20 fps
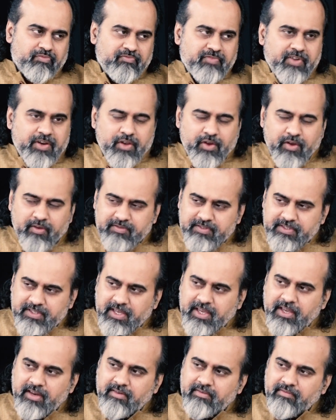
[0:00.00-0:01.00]
When you have
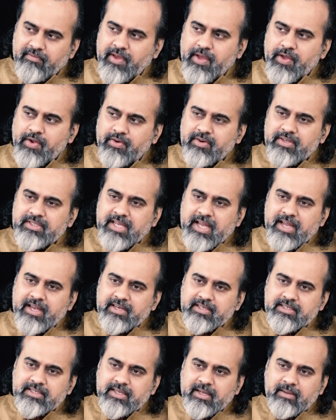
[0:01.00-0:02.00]
seen where your
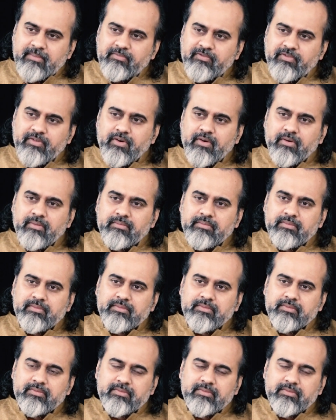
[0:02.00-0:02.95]
desires come from,